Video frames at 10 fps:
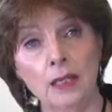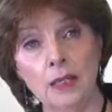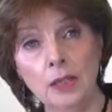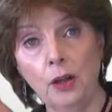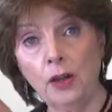
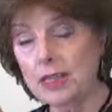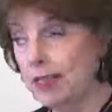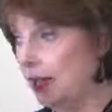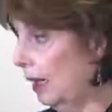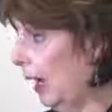So the
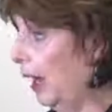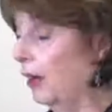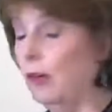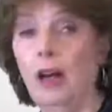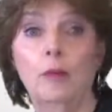second
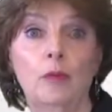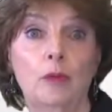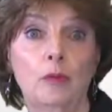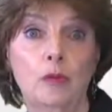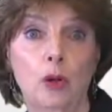anagram
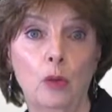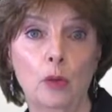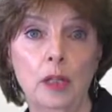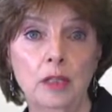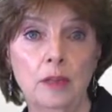from
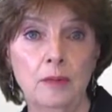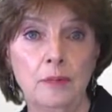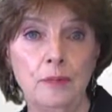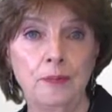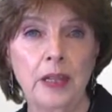forward
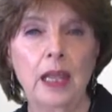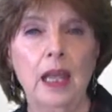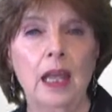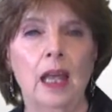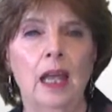
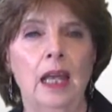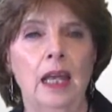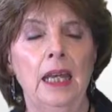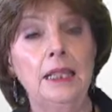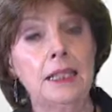
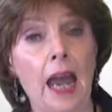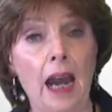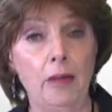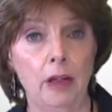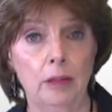is
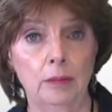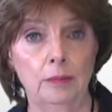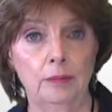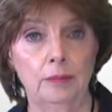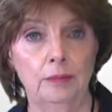arrow.
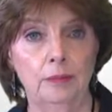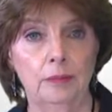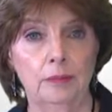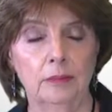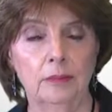
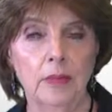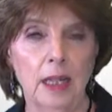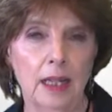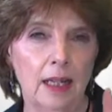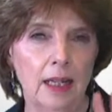
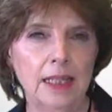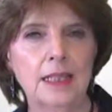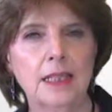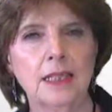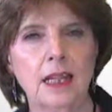
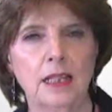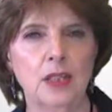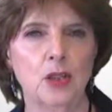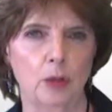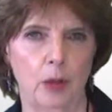Let's discuss
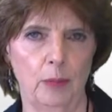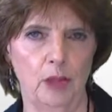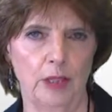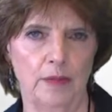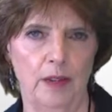two
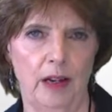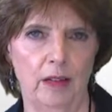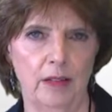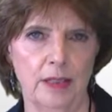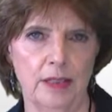images of
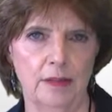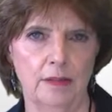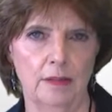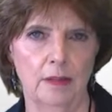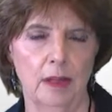arrows.
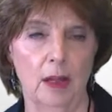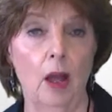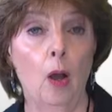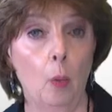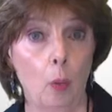
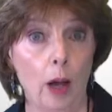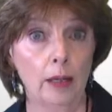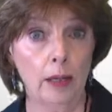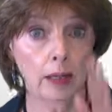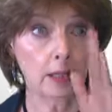
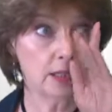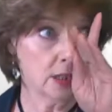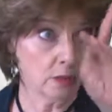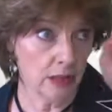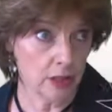One is
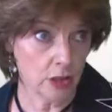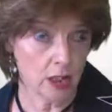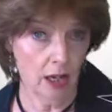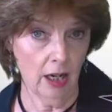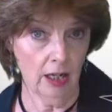to reach a
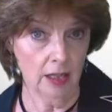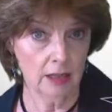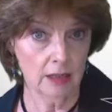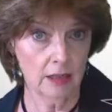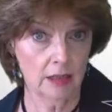
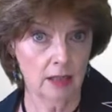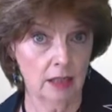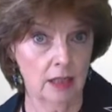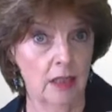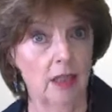target,
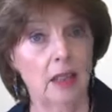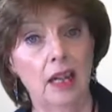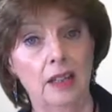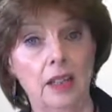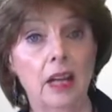
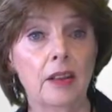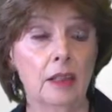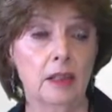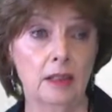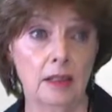and the
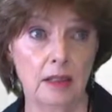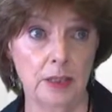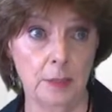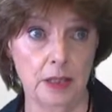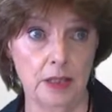other
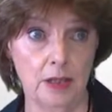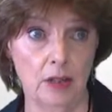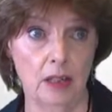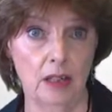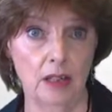has pierced
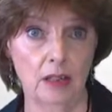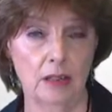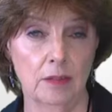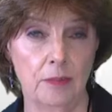your heart.